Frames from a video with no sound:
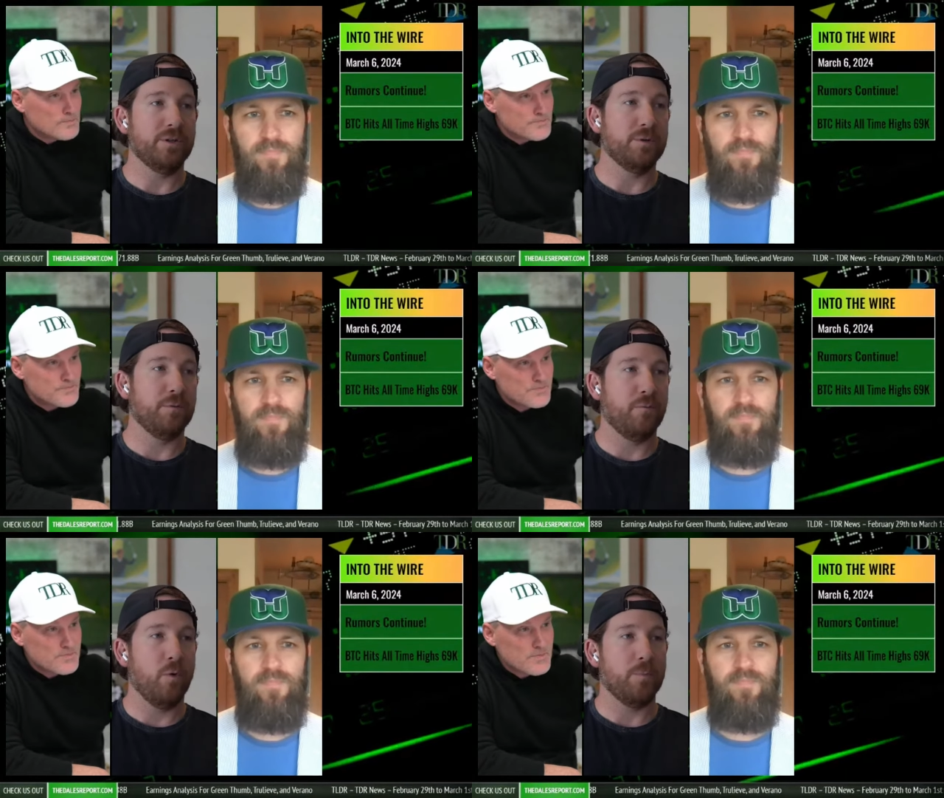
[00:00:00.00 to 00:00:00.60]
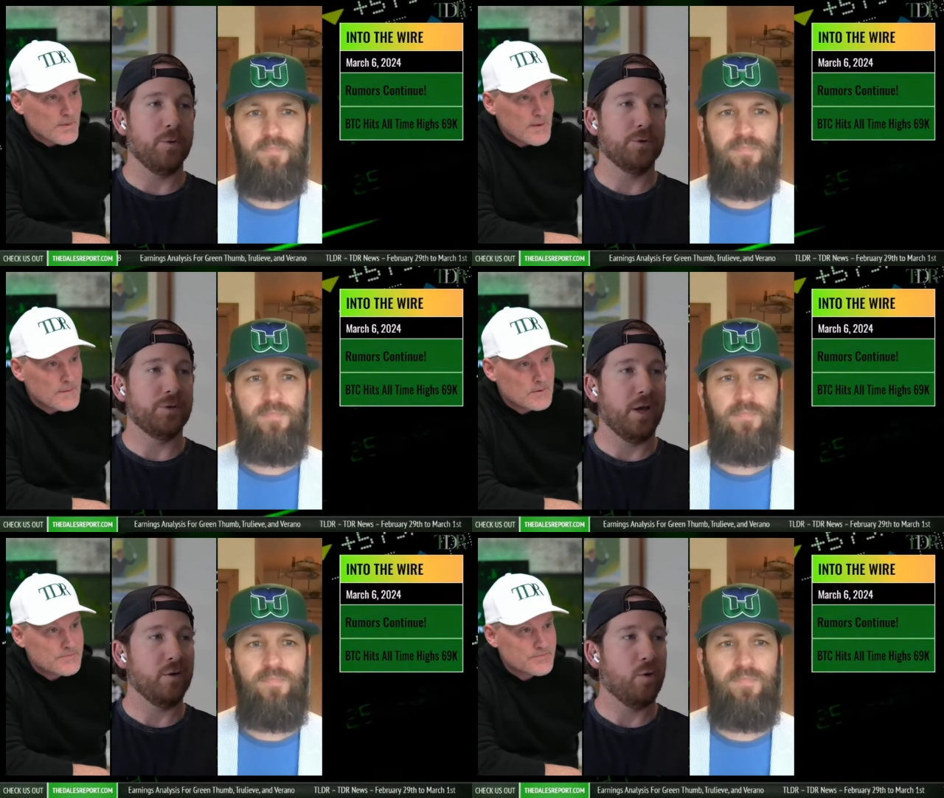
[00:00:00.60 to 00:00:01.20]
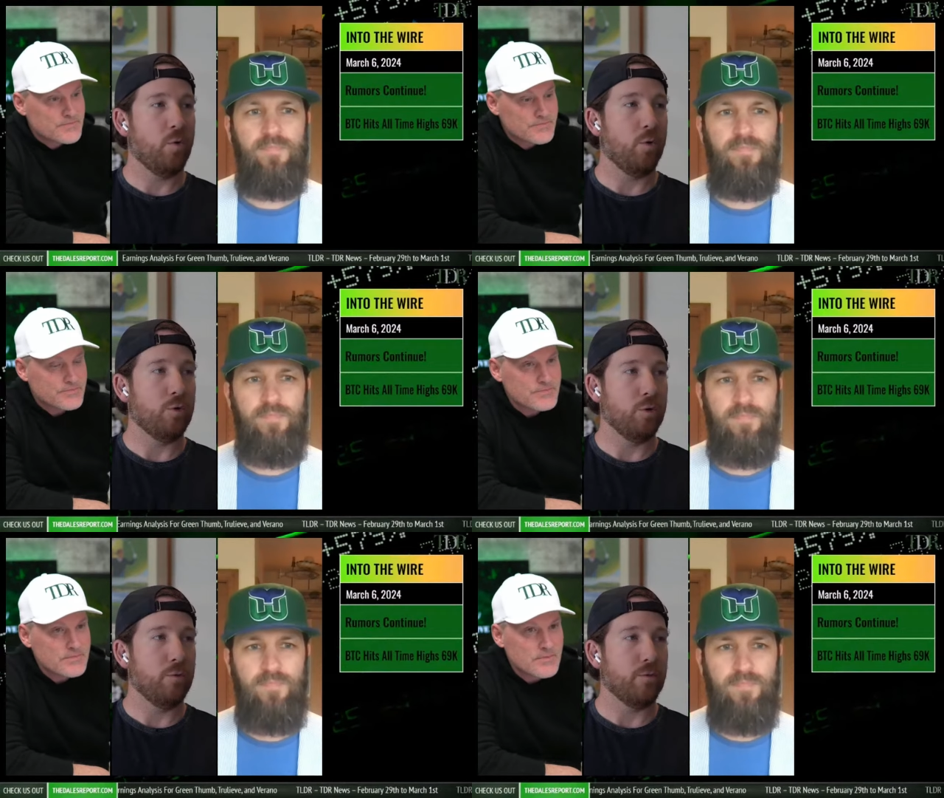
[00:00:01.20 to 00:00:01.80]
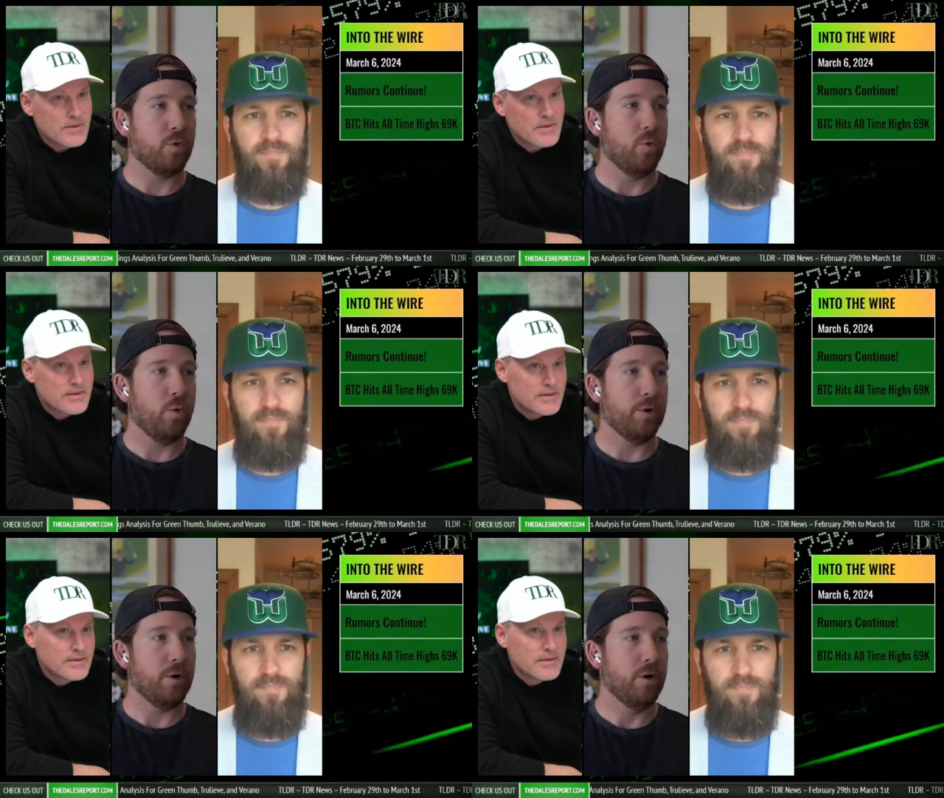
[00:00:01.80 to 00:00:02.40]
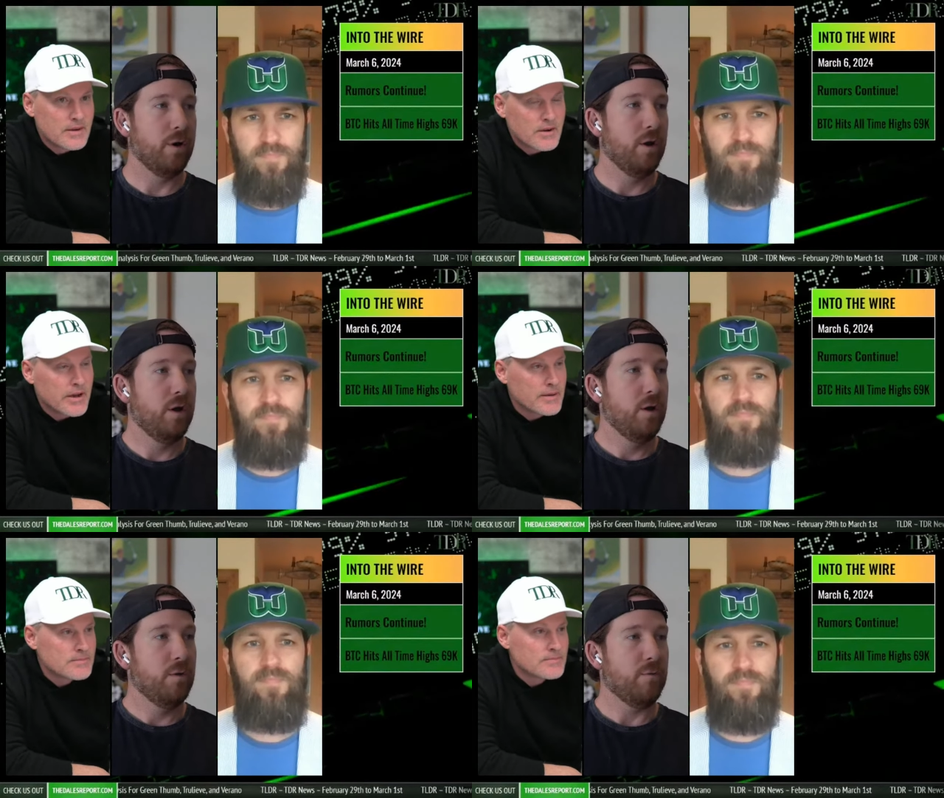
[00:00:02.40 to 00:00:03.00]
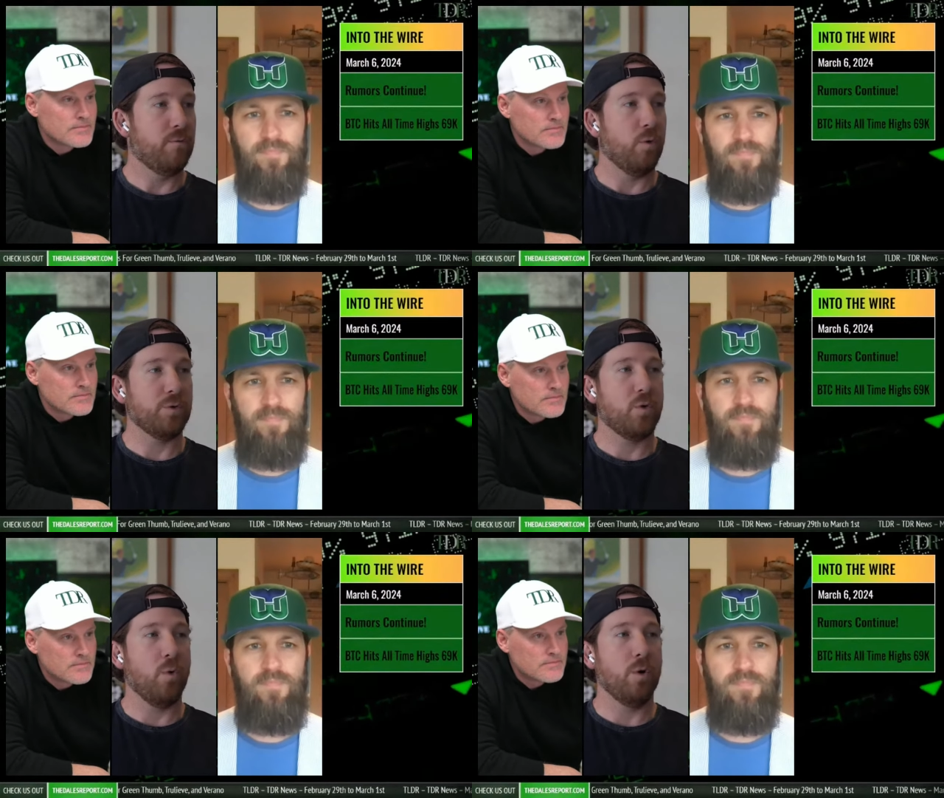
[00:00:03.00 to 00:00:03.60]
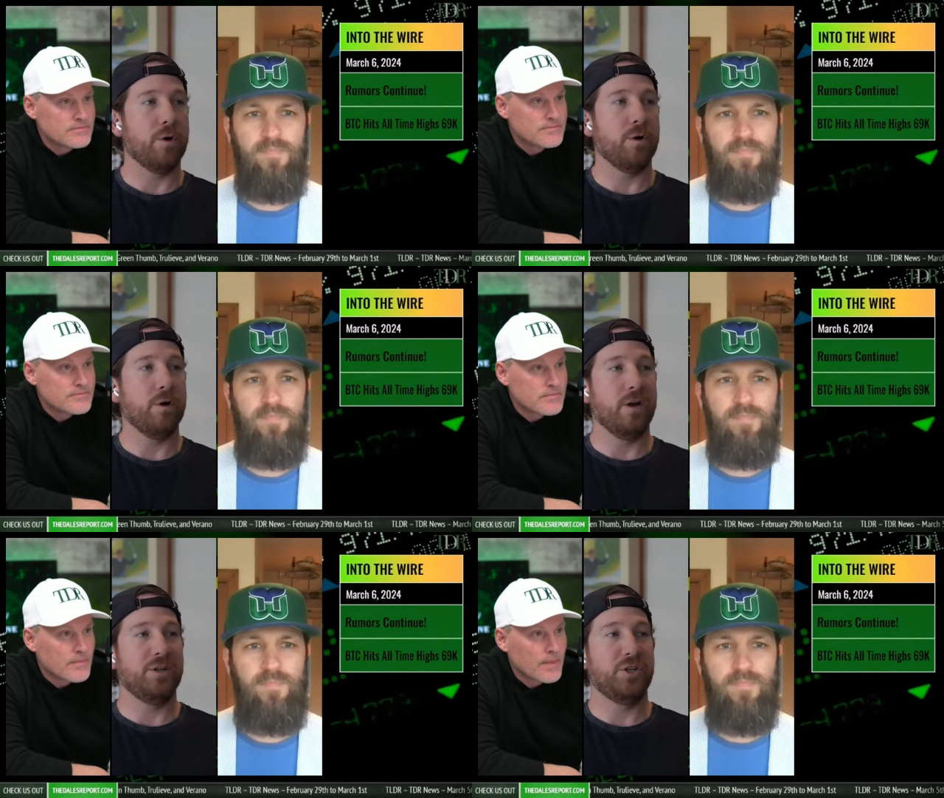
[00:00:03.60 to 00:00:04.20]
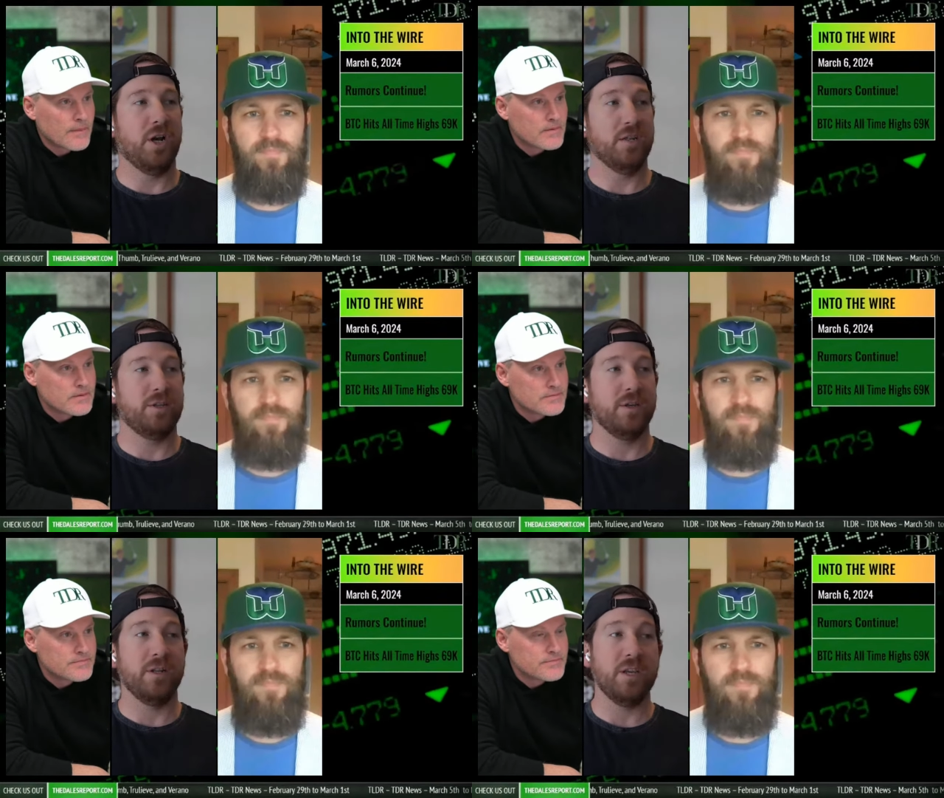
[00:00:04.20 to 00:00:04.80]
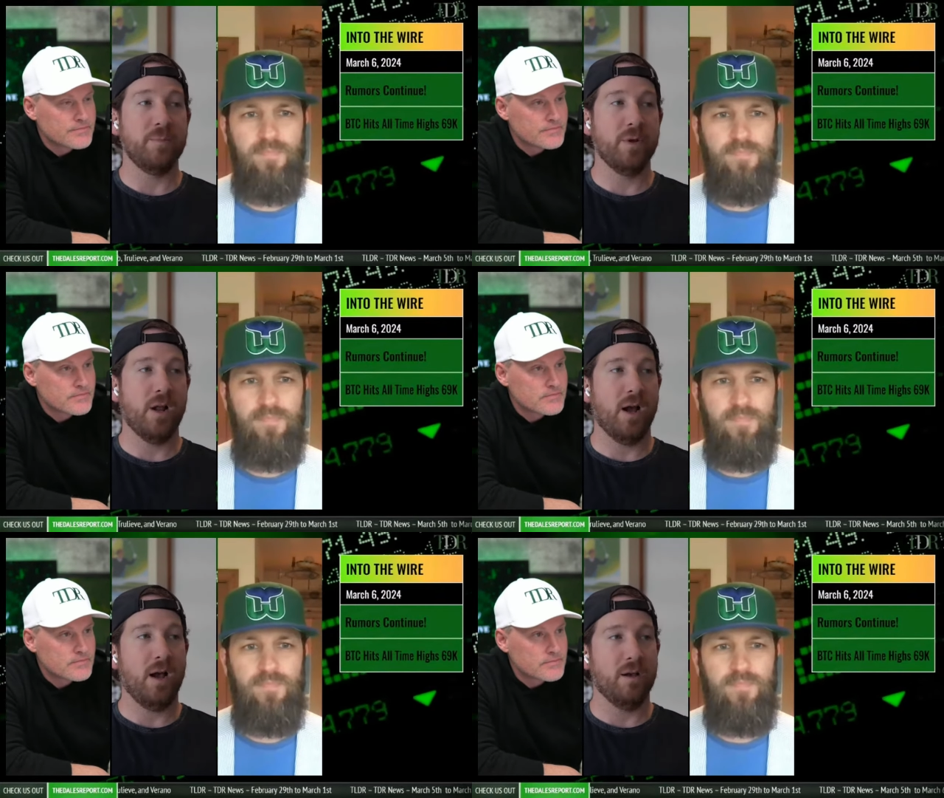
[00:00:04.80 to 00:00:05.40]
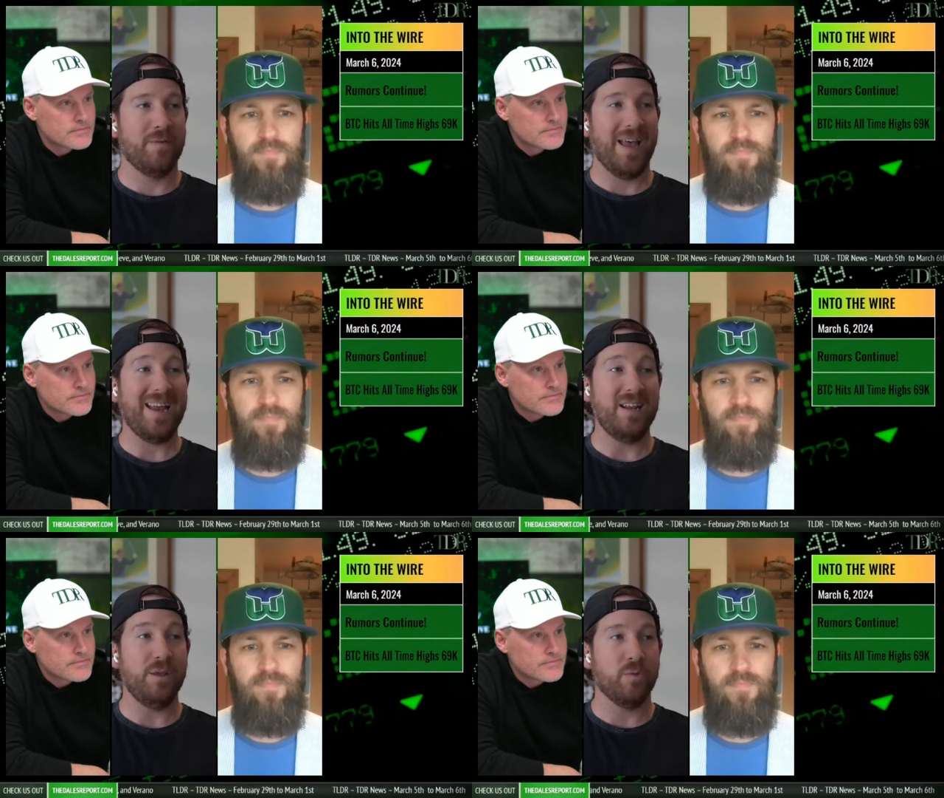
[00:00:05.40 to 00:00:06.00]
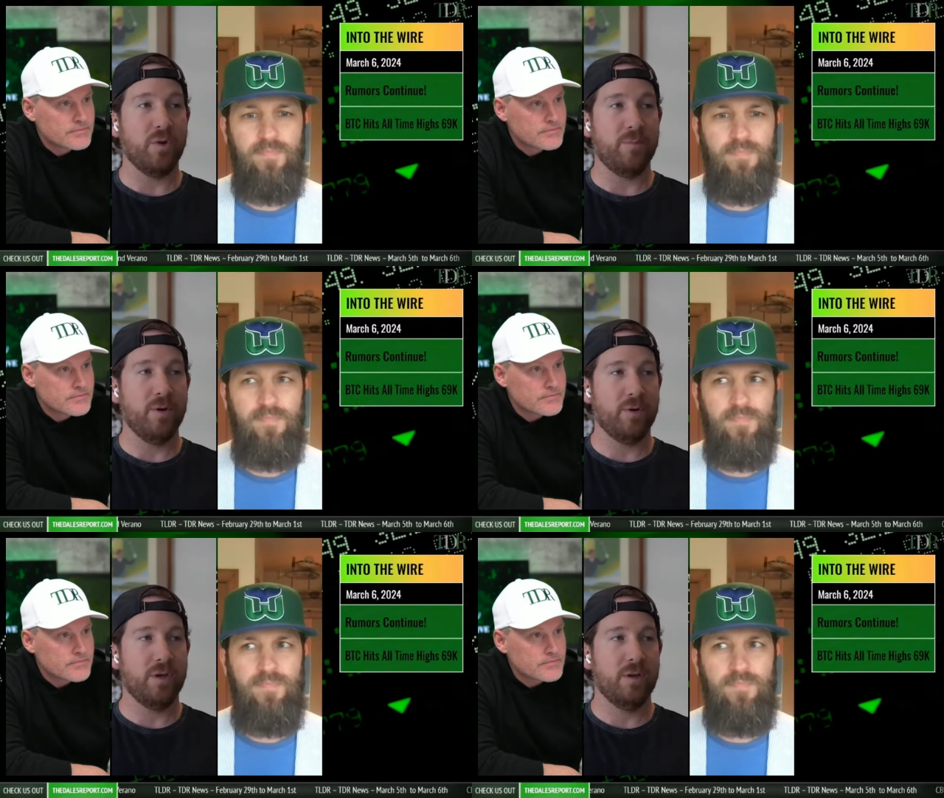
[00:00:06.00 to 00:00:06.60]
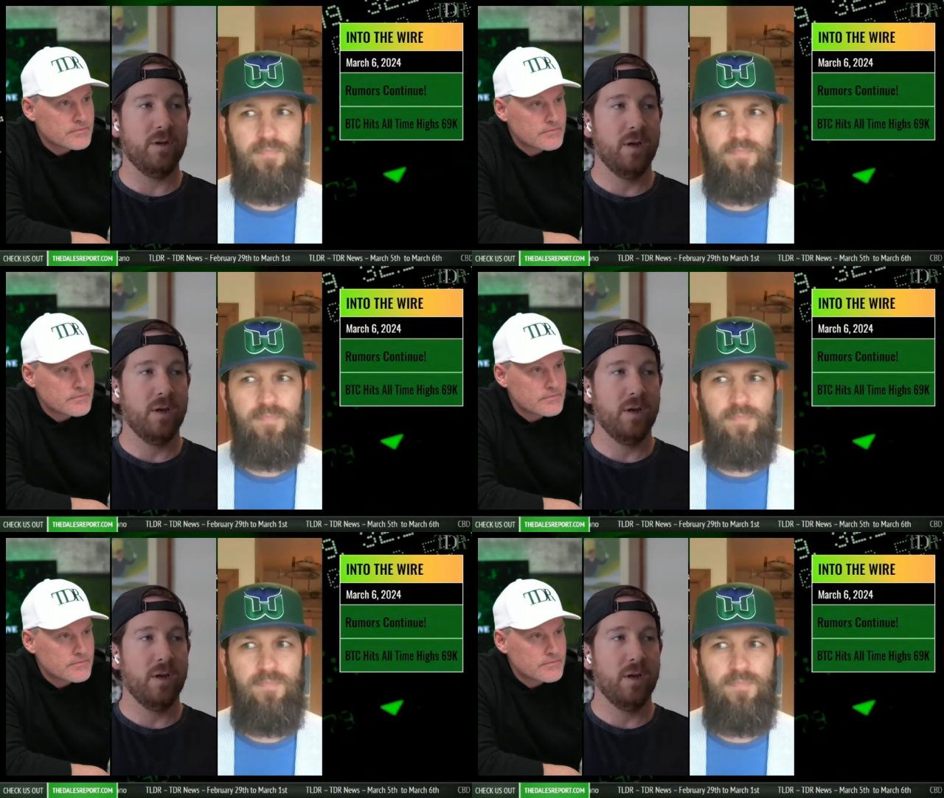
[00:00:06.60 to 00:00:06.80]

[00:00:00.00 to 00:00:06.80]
Speaker 1: of 4% quarter over quarter. Okay. Fourth quarter adjusted EBITDA of 83 million,